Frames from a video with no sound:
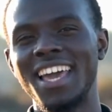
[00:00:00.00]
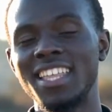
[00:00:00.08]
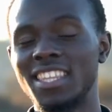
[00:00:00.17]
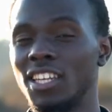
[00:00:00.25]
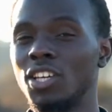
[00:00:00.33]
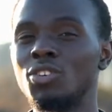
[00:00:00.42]

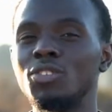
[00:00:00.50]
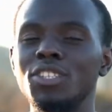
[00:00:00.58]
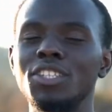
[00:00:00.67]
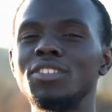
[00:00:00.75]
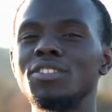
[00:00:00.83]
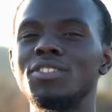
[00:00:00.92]
And then he
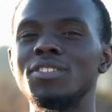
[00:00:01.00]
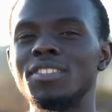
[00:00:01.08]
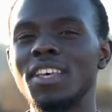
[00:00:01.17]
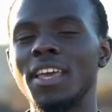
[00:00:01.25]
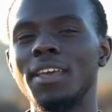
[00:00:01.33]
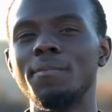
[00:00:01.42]
continues to
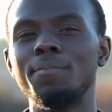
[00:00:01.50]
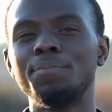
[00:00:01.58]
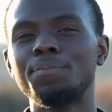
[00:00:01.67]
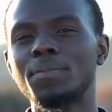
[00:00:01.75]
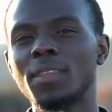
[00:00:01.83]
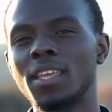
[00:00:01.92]
say,
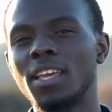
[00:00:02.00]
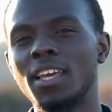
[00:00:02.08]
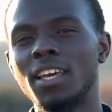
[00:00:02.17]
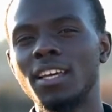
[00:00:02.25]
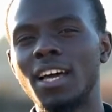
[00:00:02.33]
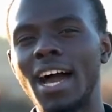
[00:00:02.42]

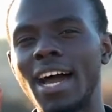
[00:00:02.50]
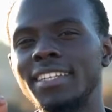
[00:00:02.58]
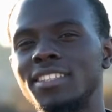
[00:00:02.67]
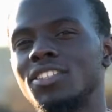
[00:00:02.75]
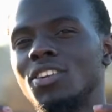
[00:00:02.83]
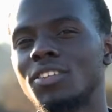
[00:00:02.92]

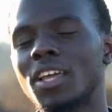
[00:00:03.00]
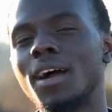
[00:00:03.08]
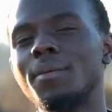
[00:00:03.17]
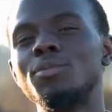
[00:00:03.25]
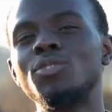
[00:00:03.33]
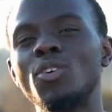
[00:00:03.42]
"I did not
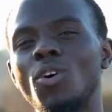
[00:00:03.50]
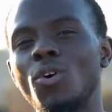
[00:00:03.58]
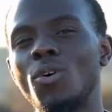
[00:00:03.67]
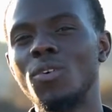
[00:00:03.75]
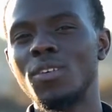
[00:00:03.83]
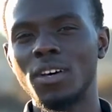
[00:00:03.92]
come to
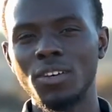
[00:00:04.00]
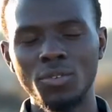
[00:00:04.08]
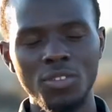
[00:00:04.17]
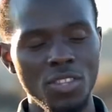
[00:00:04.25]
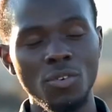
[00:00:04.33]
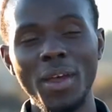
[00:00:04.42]
call
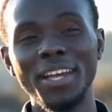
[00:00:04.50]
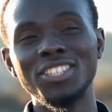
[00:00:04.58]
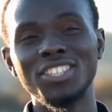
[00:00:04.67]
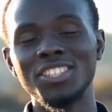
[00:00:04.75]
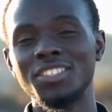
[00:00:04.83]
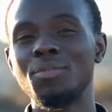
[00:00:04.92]
the
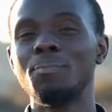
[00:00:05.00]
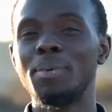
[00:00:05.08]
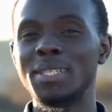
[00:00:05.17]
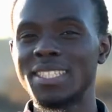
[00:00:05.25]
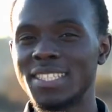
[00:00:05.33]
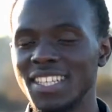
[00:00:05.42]
righteous,
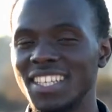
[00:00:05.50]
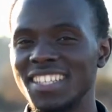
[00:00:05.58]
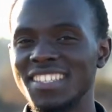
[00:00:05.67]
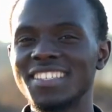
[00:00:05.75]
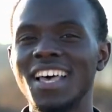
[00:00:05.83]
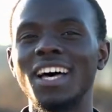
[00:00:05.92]
but
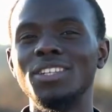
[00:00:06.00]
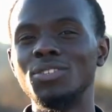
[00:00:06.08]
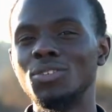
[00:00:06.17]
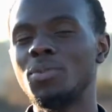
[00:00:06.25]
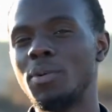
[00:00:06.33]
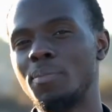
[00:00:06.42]
sinners
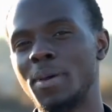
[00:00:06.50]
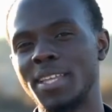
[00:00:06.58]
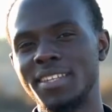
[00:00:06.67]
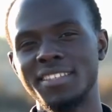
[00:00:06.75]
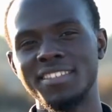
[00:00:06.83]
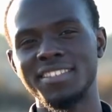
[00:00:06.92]
unto
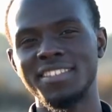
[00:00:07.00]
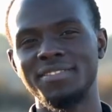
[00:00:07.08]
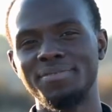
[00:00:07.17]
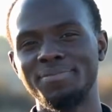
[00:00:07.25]
repentance."